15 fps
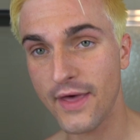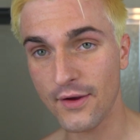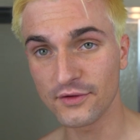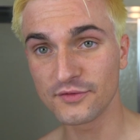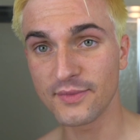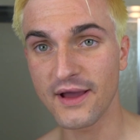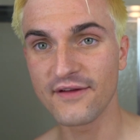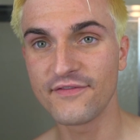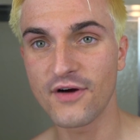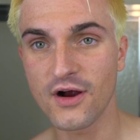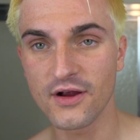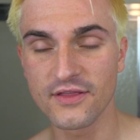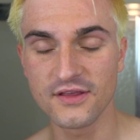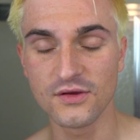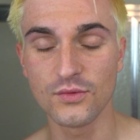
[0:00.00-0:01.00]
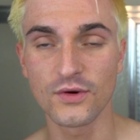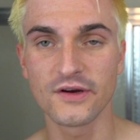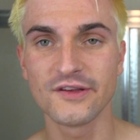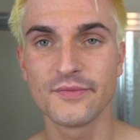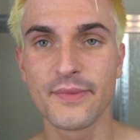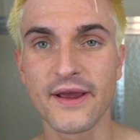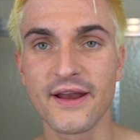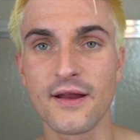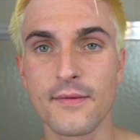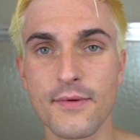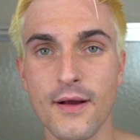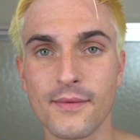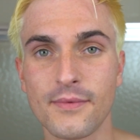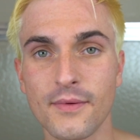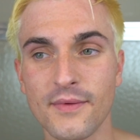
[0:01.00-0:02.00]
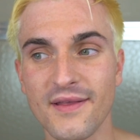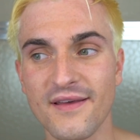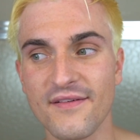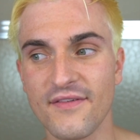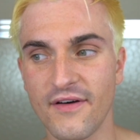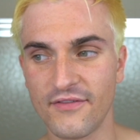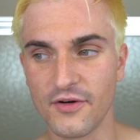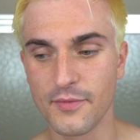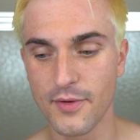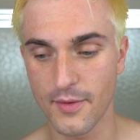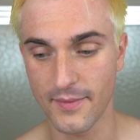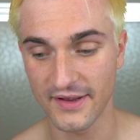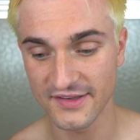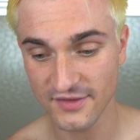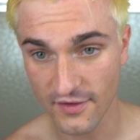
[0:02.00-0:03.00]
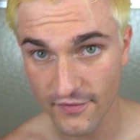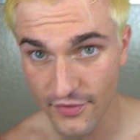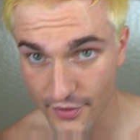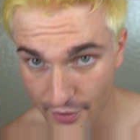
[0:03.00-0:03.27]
that was by far the worst pain I probably have ever put myself